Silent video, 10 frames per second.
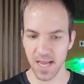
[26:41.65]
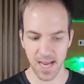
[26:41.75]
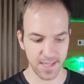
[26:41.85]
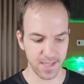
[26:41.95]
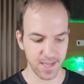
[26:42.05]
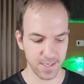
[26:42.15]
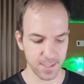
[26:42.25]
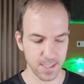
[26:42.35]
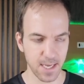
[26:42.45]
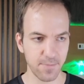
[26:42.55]
And then
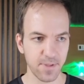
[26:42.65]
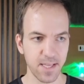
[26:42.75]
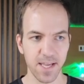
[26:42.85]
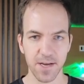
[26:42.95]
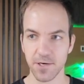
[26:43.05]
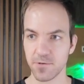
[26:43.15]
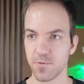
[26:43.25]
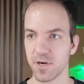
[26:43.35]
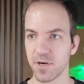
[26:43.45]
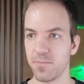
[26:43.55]
same thing here,
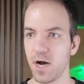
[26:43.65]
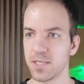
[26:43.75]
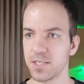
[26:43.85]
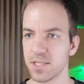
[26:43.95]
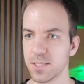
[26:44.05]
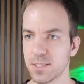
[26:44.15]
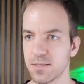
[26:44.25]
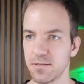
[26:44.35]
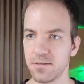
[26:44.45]
we're going to modulus,